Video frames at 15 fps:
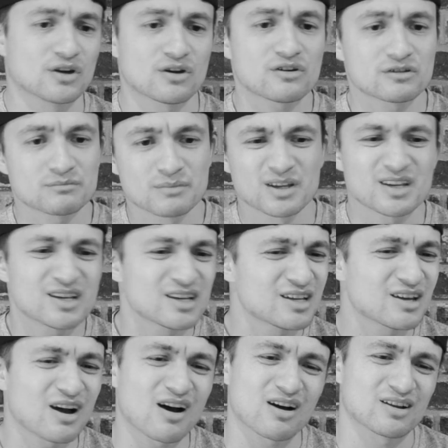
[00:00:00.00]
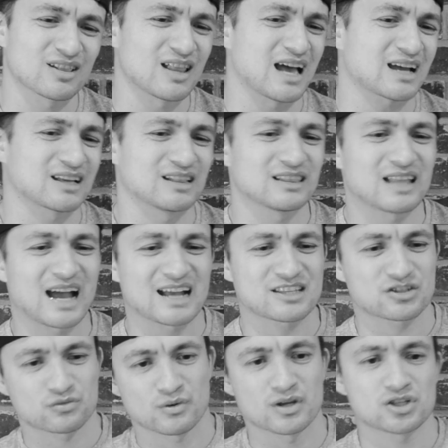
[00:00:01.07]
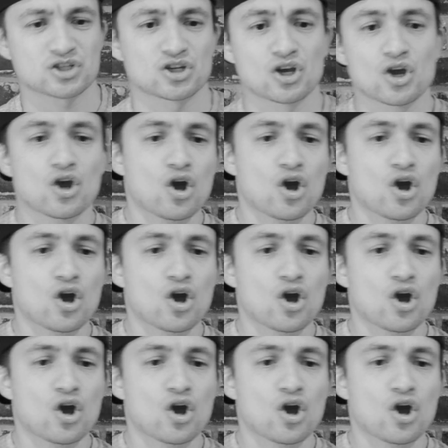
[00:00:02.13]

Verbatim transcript: Turn me on like a light switch.